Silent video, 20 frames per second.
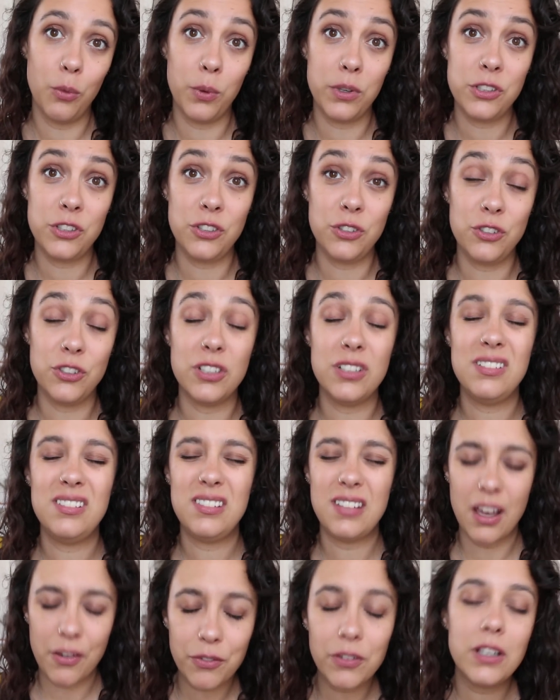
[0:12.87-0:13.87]
which you should
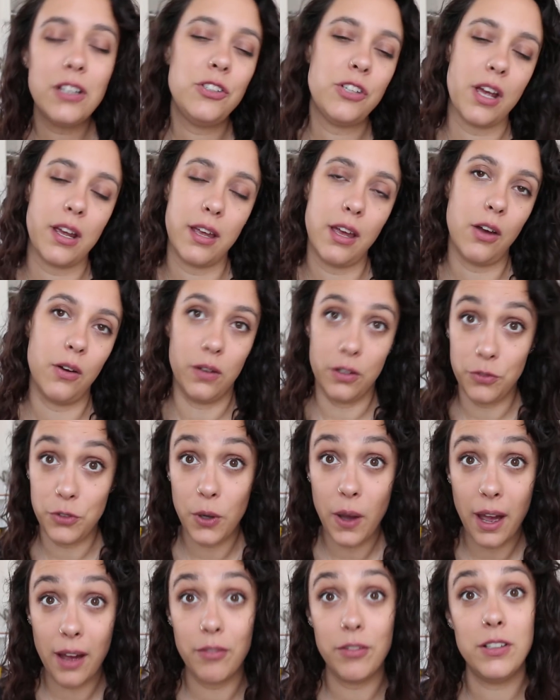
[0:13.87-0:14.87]
definitely check out if
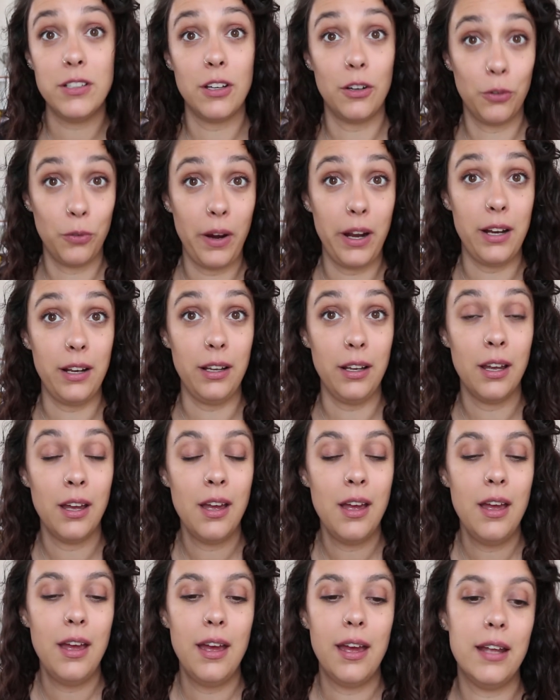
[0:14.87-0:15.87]
you haven't already.
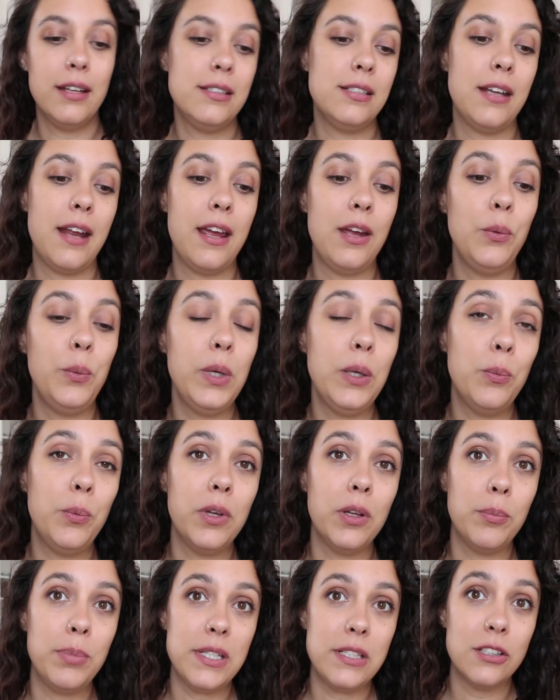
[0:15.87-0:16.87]
And today we
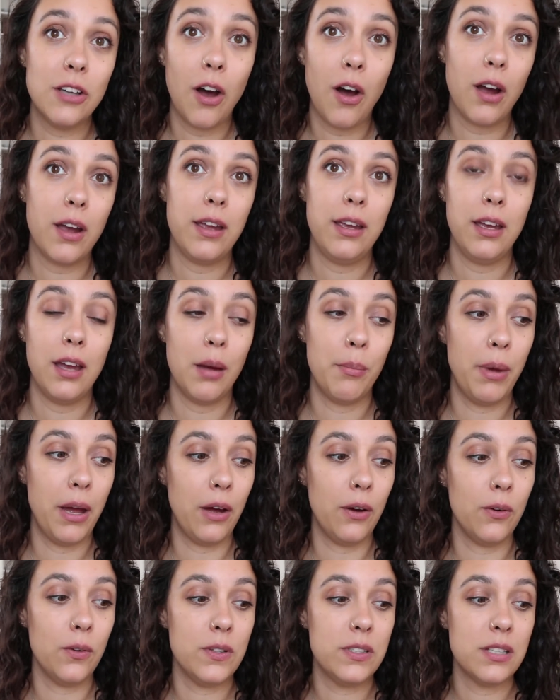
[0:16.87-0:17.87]
will be talking
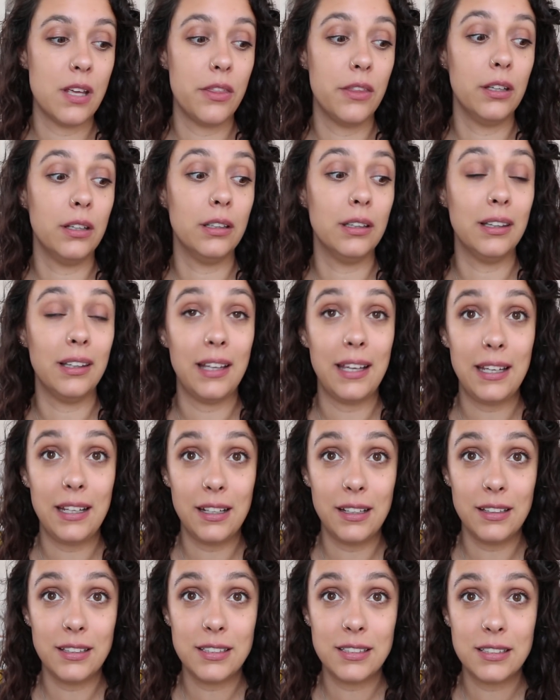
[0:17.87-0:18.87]
about the
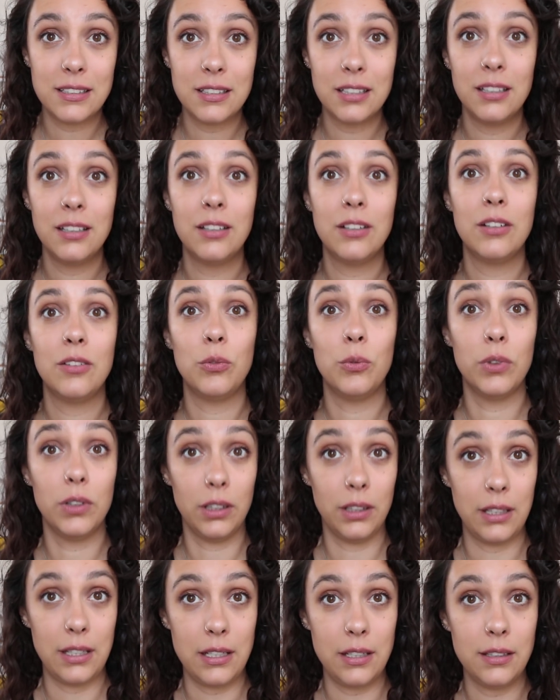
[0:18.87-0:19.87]
latest
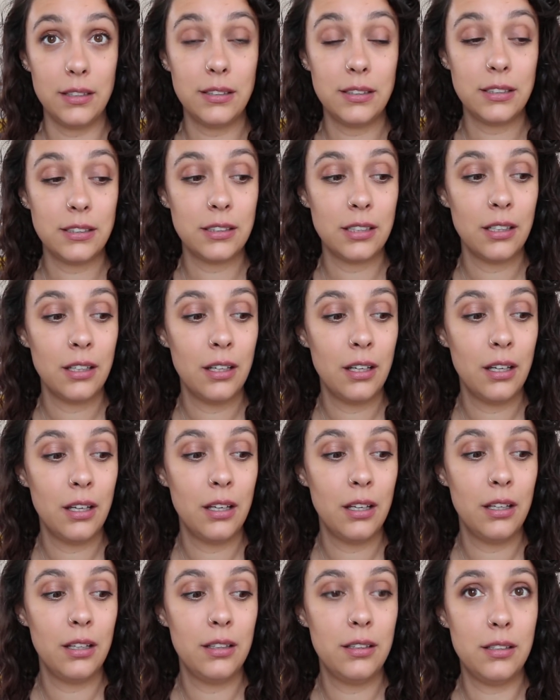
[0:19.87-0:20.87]
release
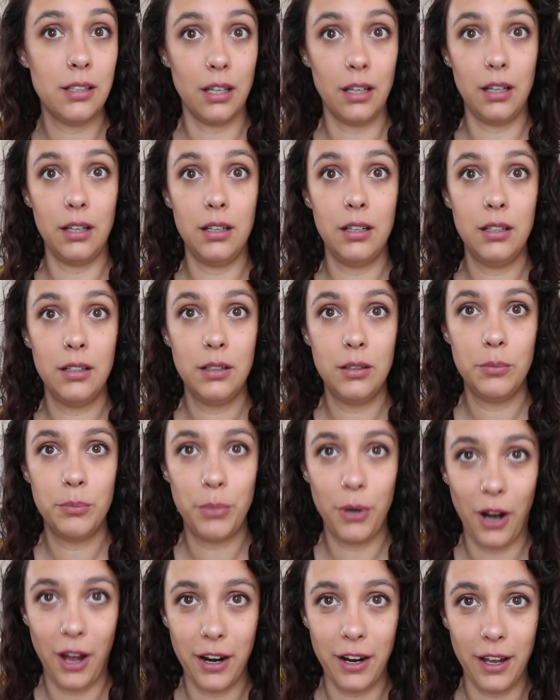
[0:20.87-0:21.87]

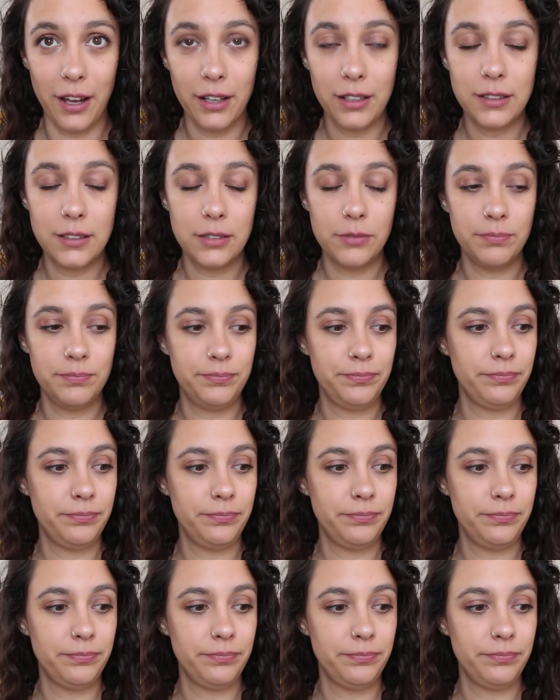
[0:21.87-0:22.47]
product